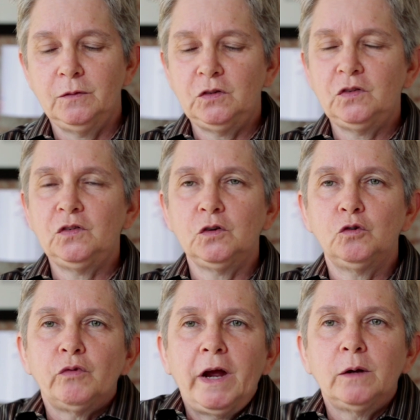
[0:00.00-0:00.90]
This is a
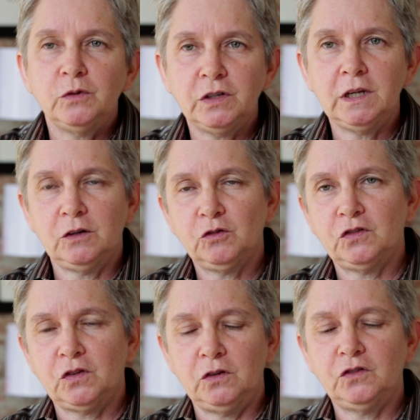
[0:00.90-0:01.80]
grounding
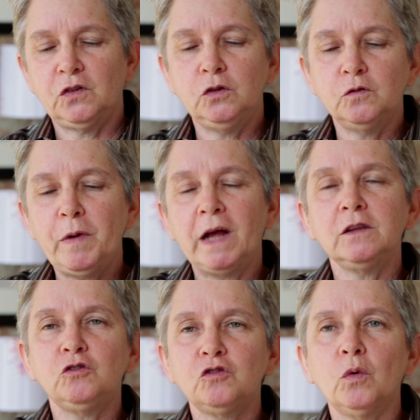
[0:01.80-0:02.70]
exercise. So you've
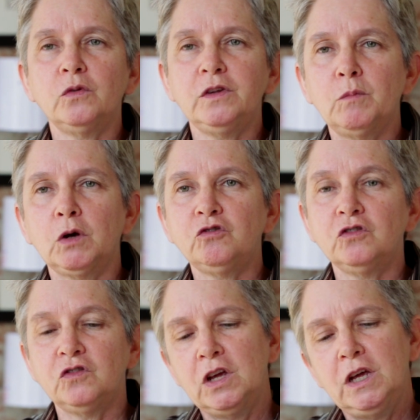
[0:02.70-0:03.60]
balanced all the
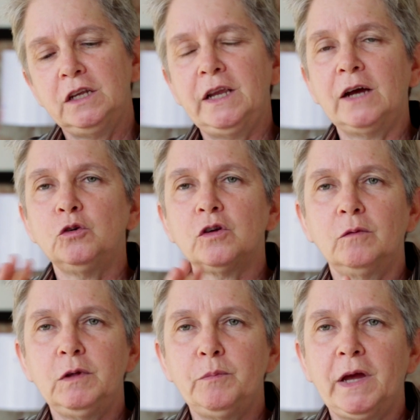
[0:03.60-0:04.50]
emotions. Now you're coming